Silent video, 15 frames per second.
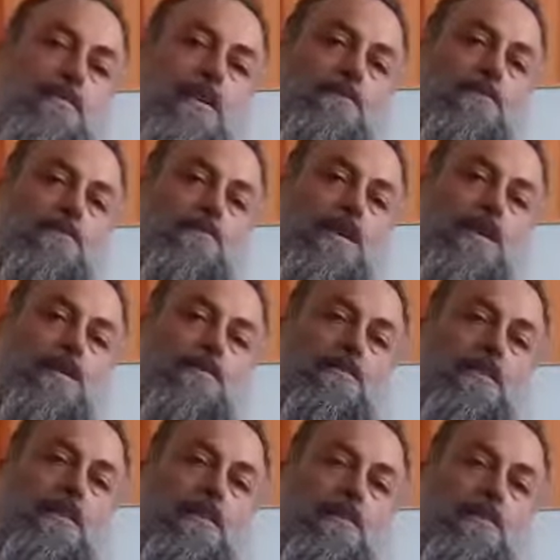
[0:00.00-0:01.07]
7 weeks
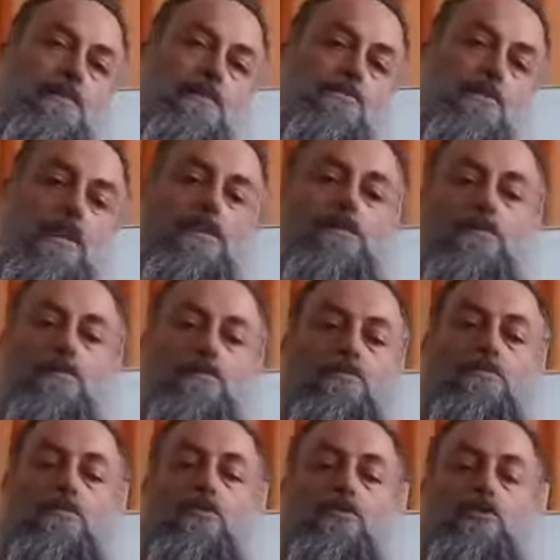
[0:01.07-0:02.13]
lead us straight
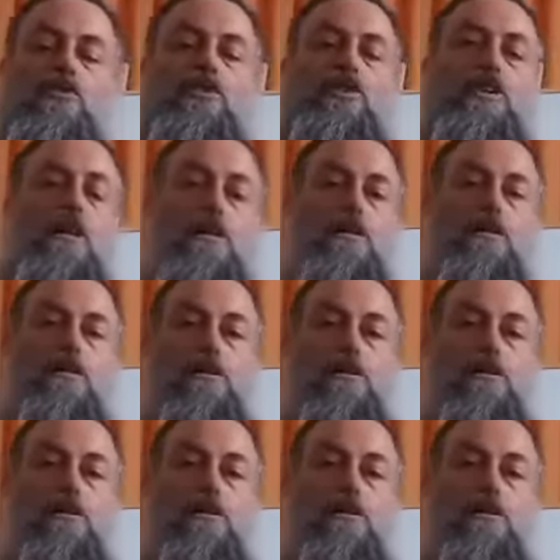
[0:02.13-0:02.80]
to Rosh Hashanah.